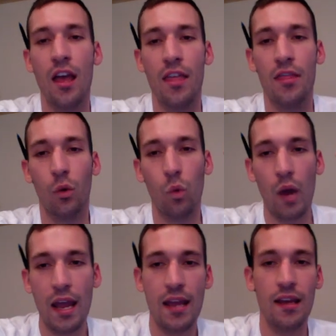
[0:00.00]
the
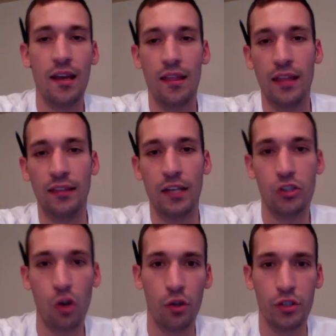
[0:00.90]
way that they
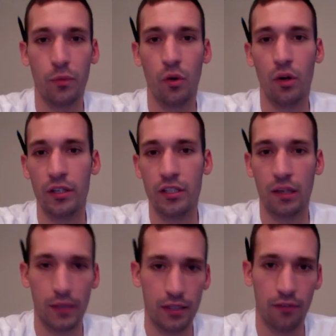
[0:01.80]
show their support is going to
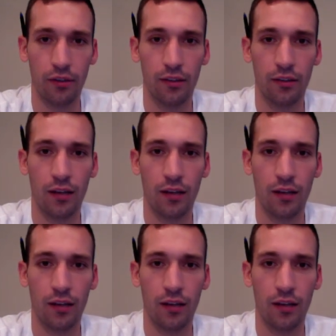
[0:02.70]
be different.